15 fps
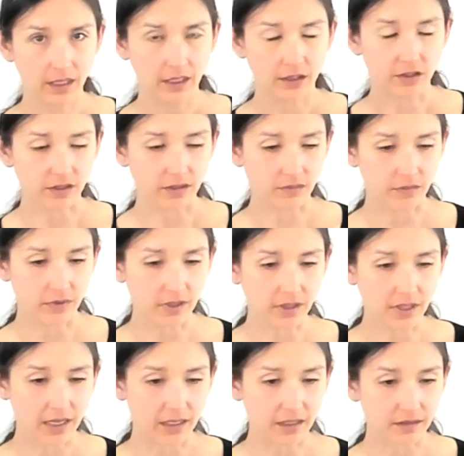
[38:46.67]
Just
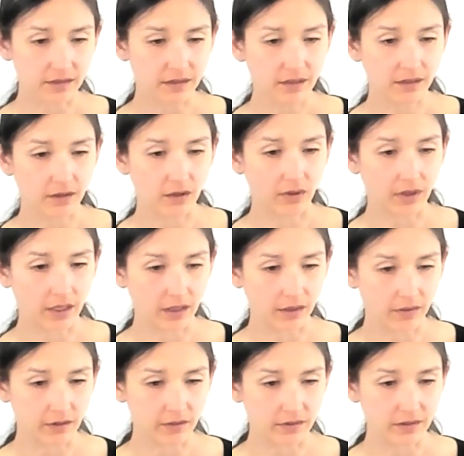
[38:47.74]
realize okay,
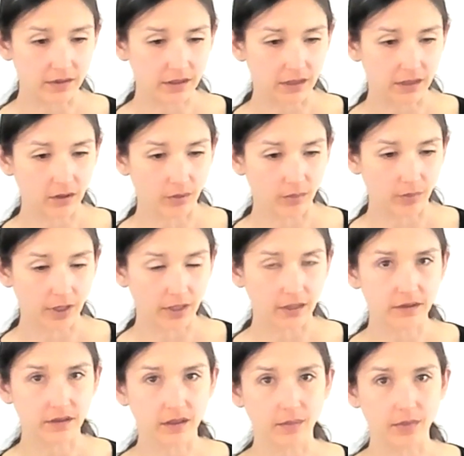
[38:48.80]
that's the ego
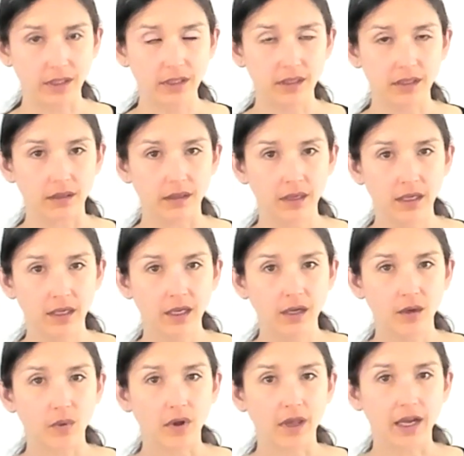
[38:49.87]
mind coming in.
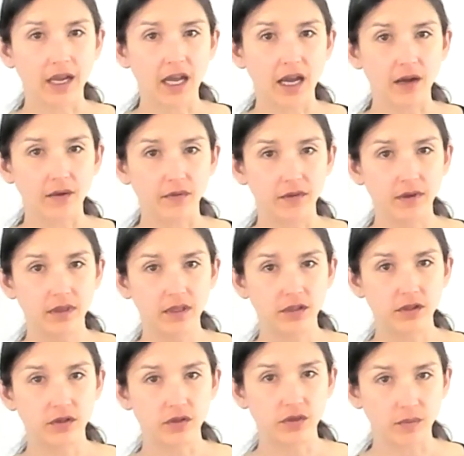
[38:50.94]
Well, I have
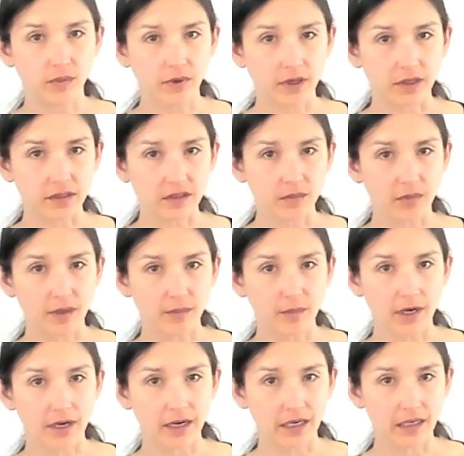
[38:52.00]
two parts to my
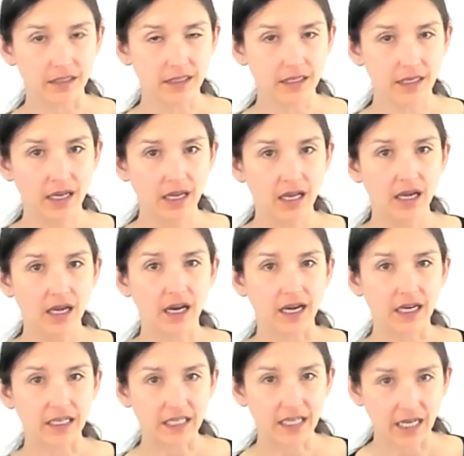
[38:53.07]
mind. I
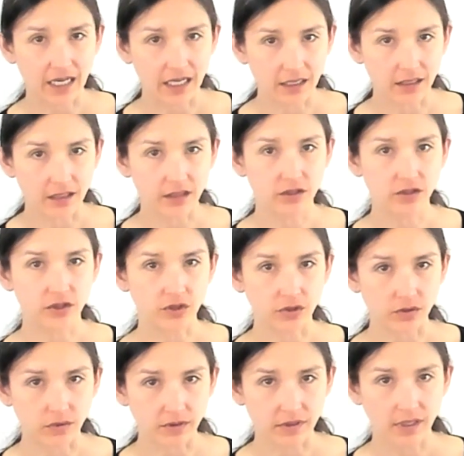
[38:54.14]
can
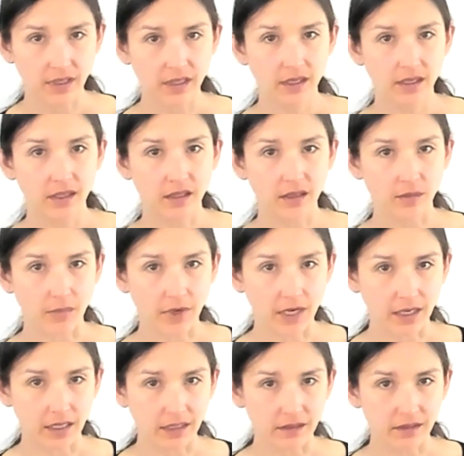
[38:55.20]
choose the
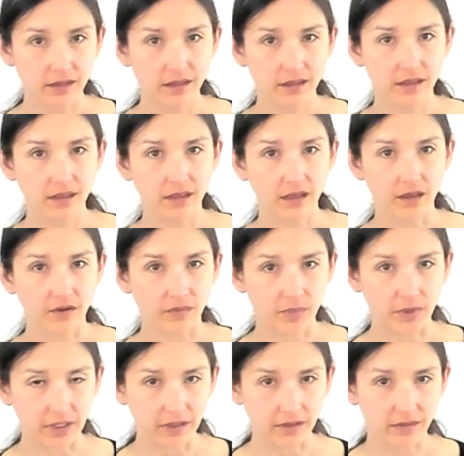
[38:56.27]
mind of
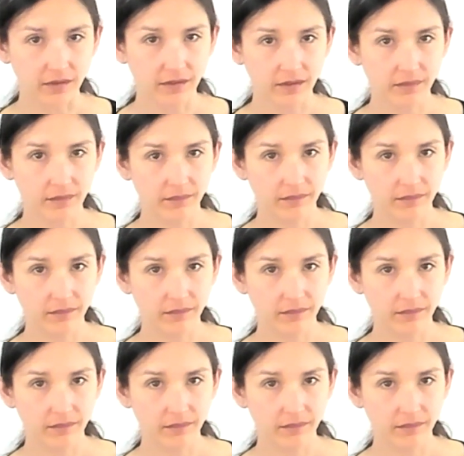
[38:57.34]
peace.